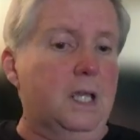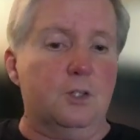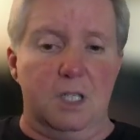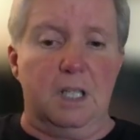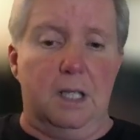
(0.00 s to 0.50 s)

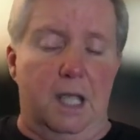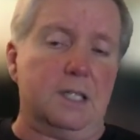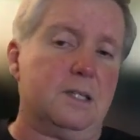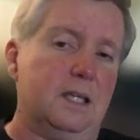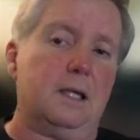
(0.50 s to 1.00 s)
just in
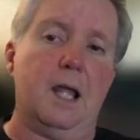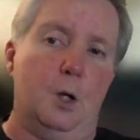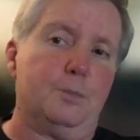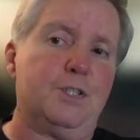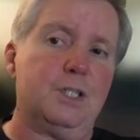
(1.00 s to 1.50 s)
case it
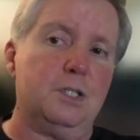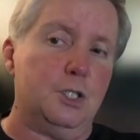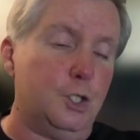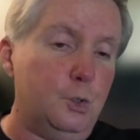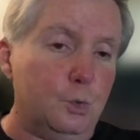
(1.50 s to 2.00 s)
helps
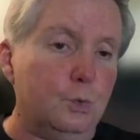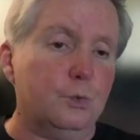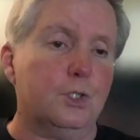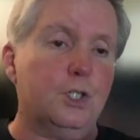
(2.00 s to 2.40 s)
you